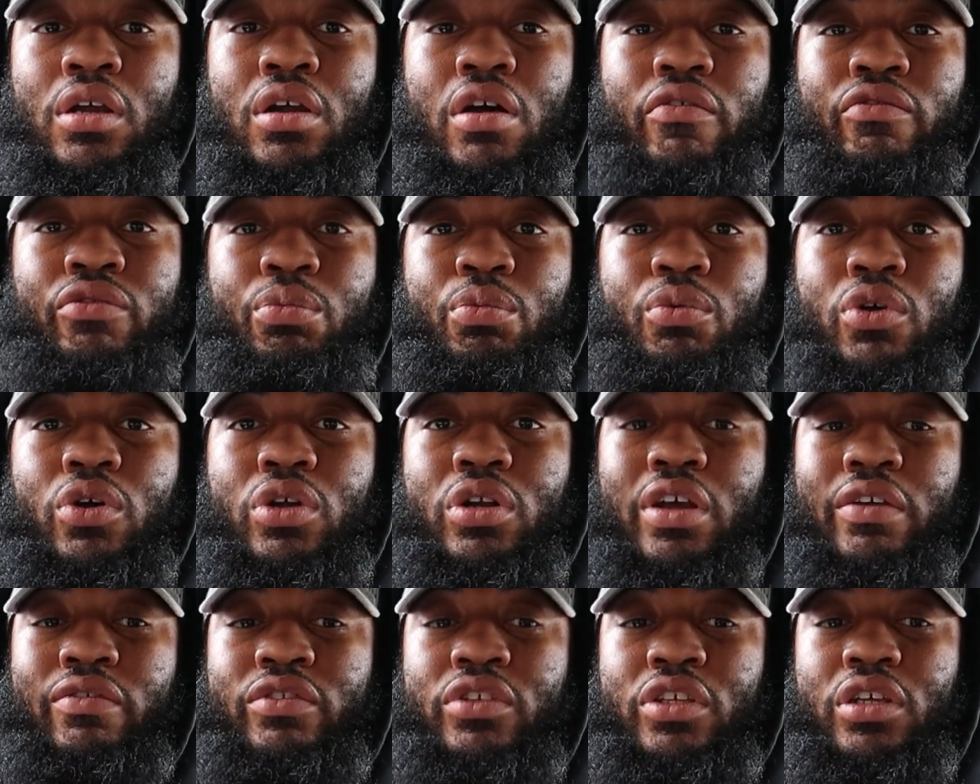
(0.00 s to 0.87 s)
comfortable
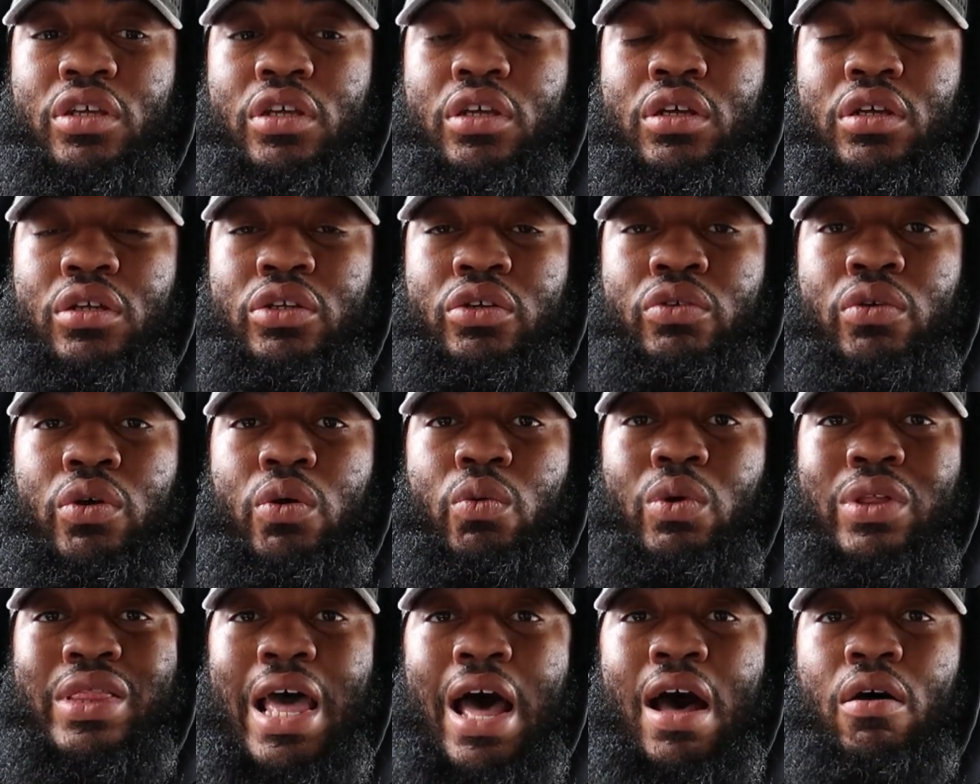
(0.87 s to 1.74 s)
enough to do it
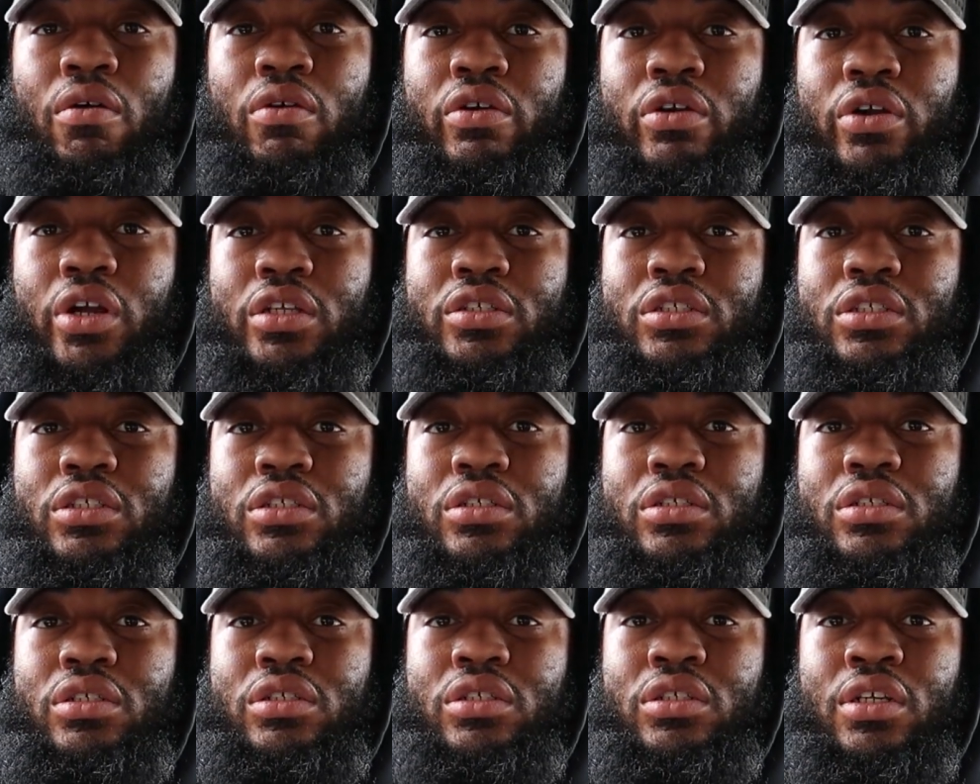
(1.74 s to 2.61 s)
without
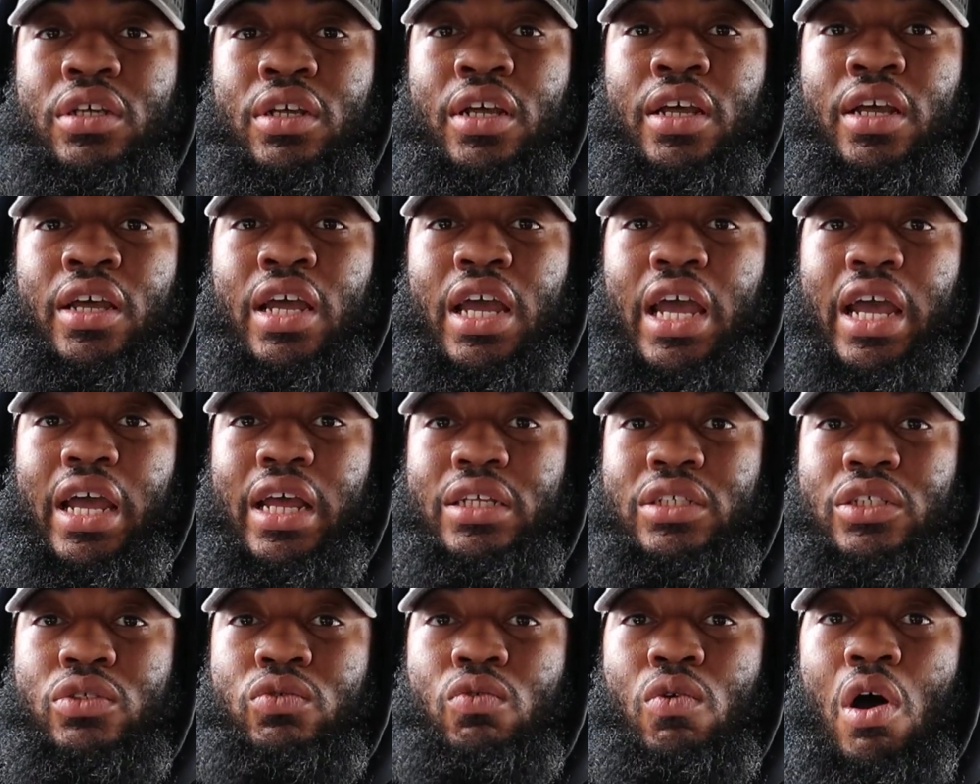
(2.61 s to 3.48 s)
crutches
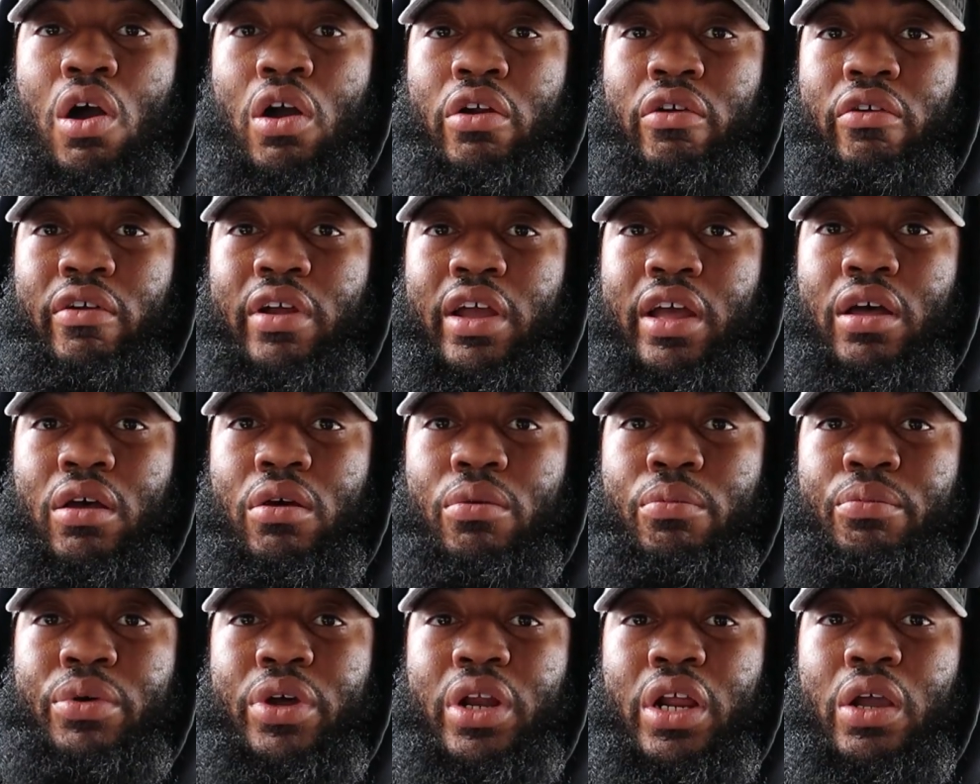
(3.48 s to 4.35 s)
and just walk
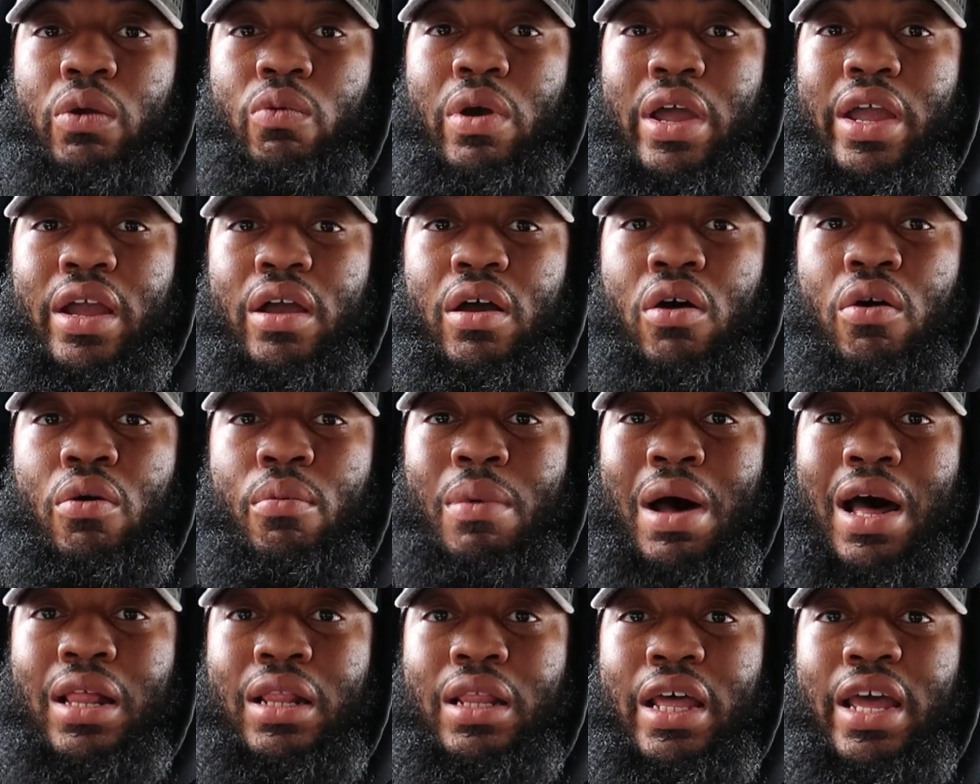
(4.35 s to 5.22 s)
around putting weight on
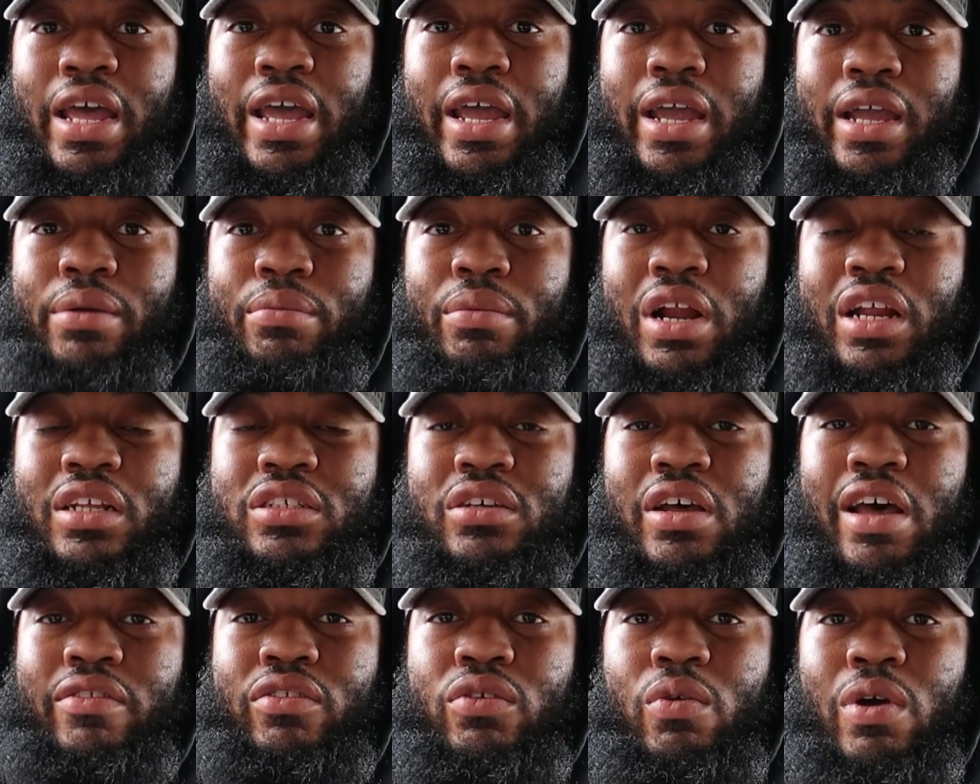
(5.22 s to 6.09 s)
my leg but I
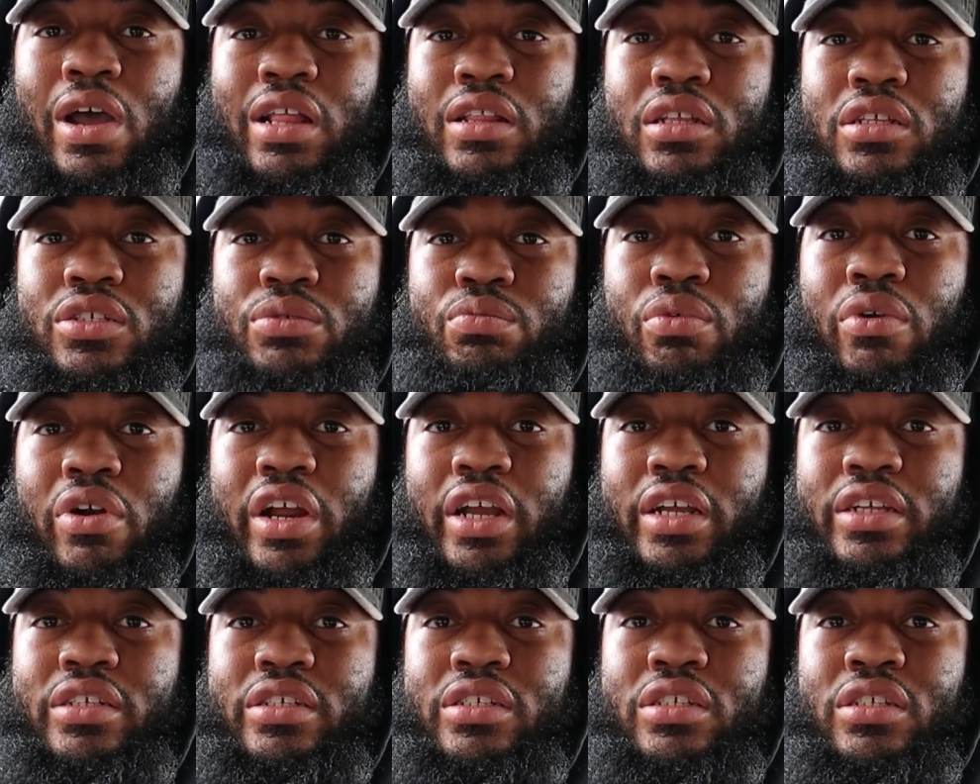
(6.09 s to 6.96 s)
still have to have this
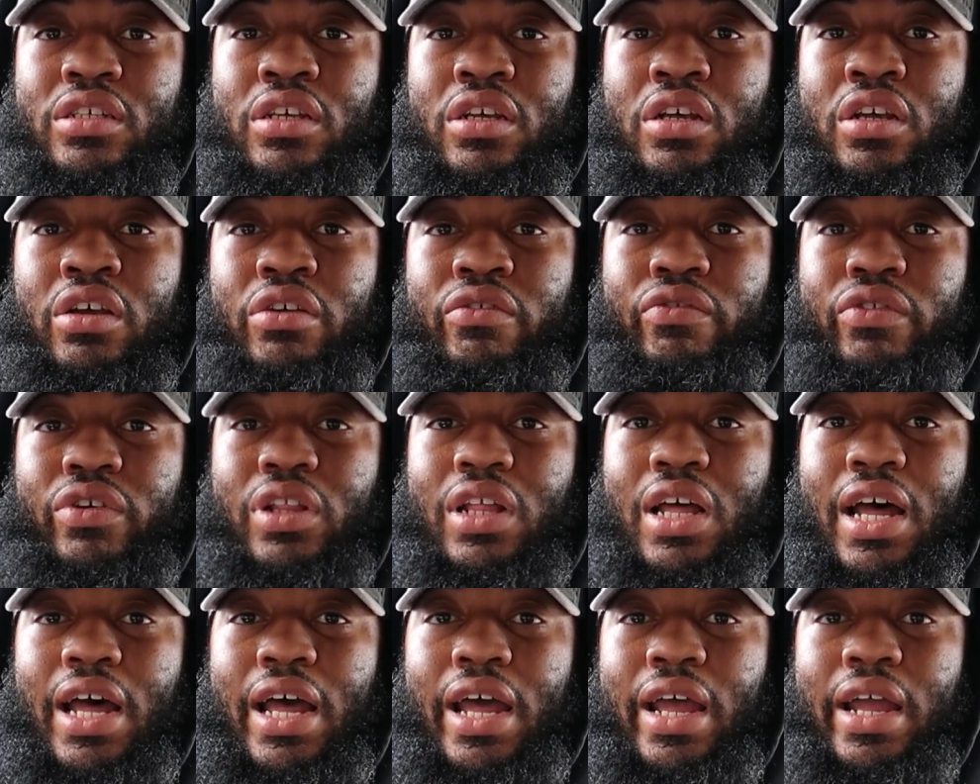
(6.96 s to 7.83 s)
brace for
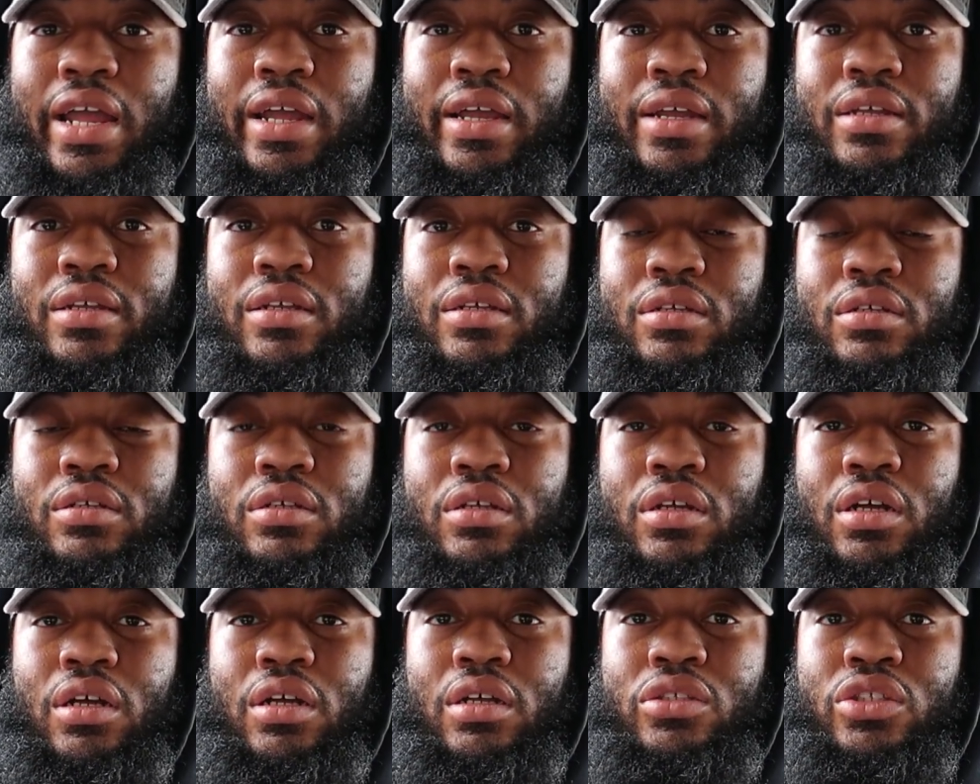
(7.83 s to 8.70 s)
like
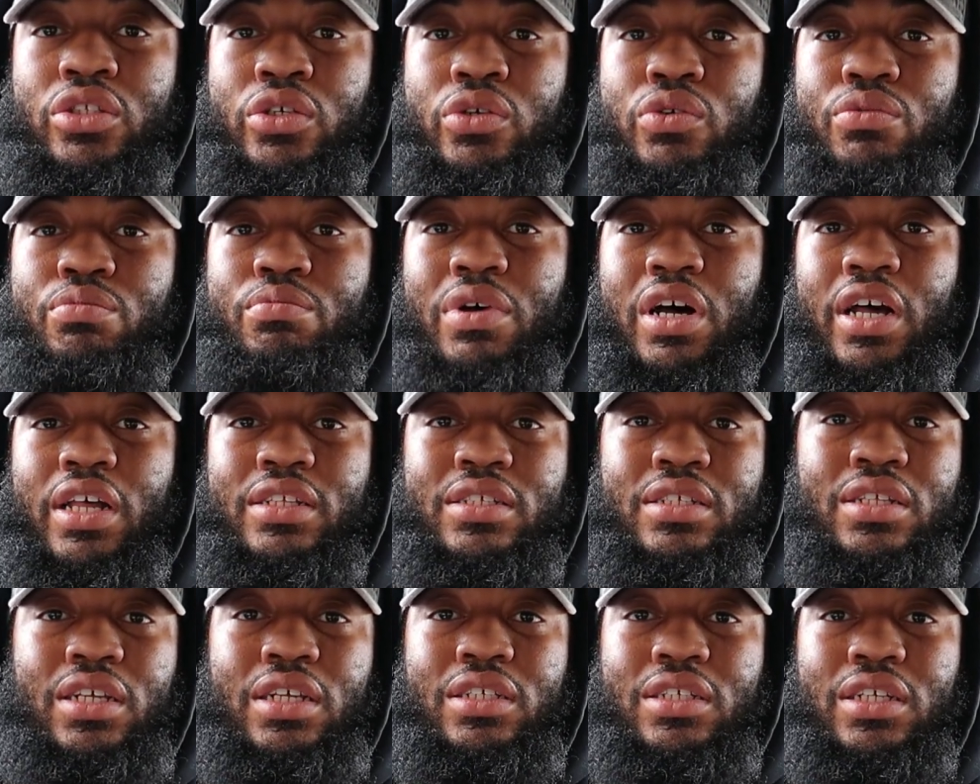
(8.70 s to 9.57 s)
uh, two
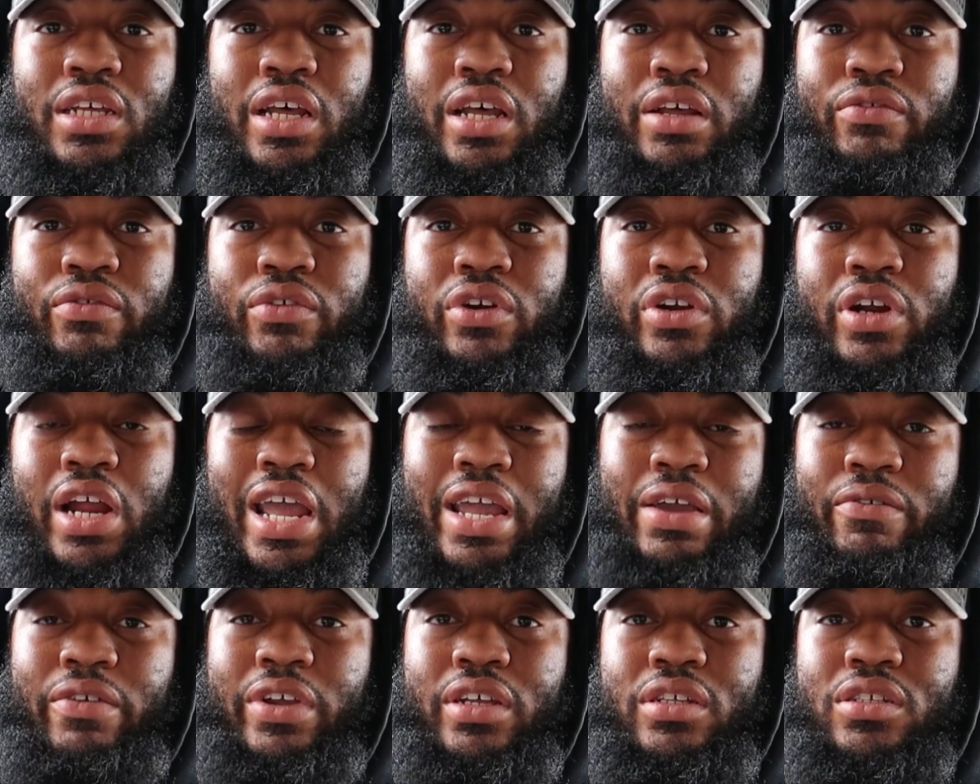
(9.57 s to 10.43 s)
months, they said, for
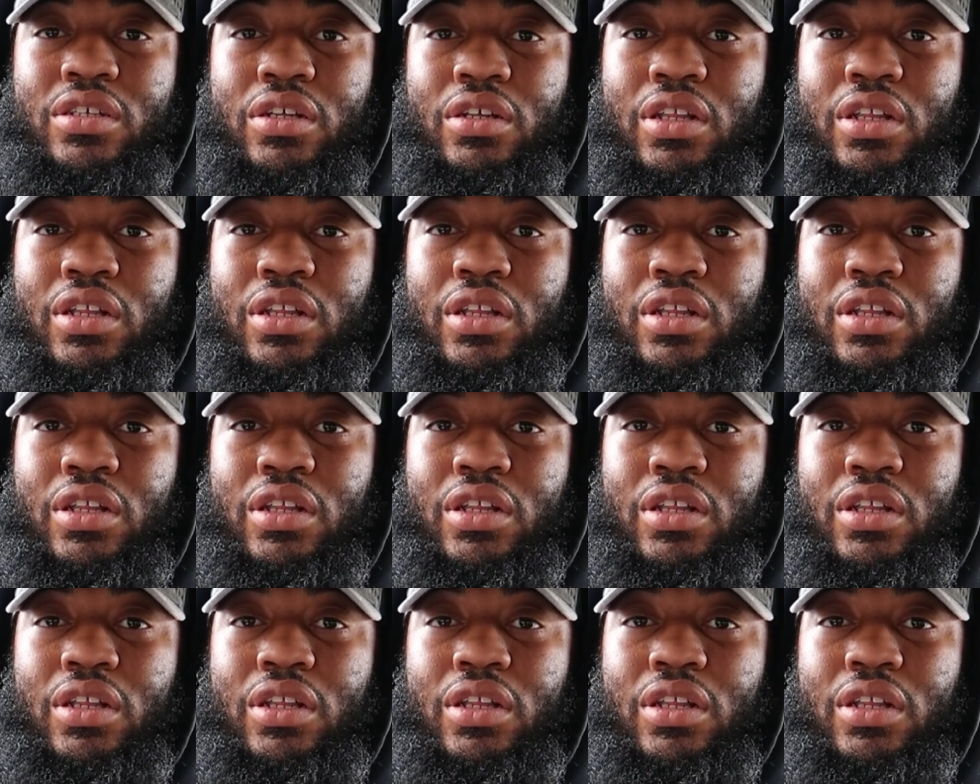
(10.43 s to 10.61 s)
eight weeks.